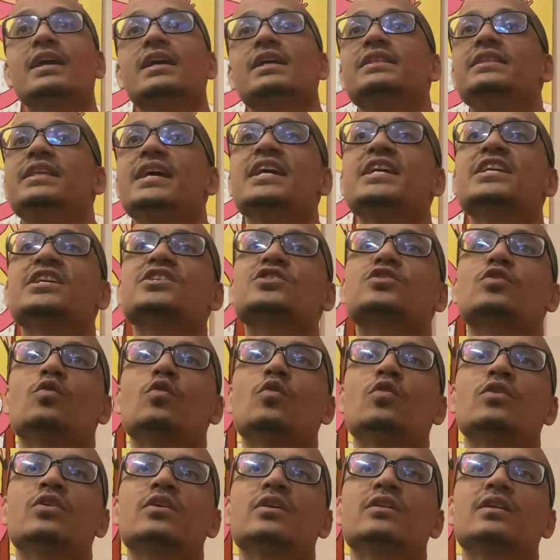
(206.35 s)
they just
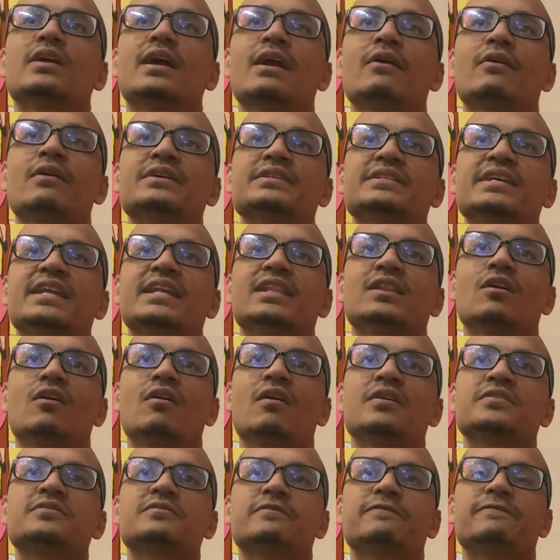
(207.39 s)
ordered Erislandy
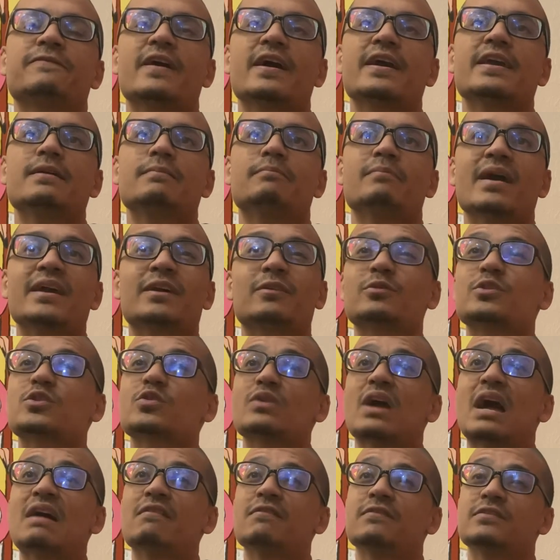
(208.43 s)
Lara to fight Michael
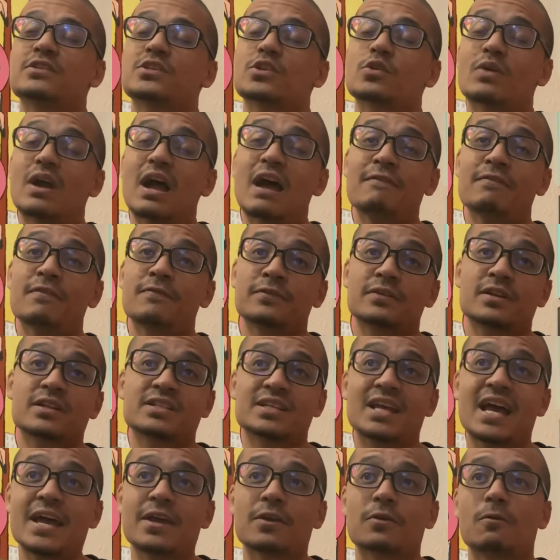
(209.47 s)
Zarafa, Zarafa for the
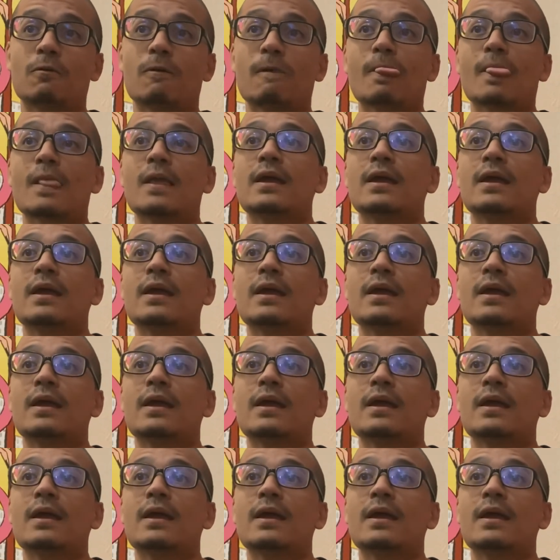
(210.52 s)
title.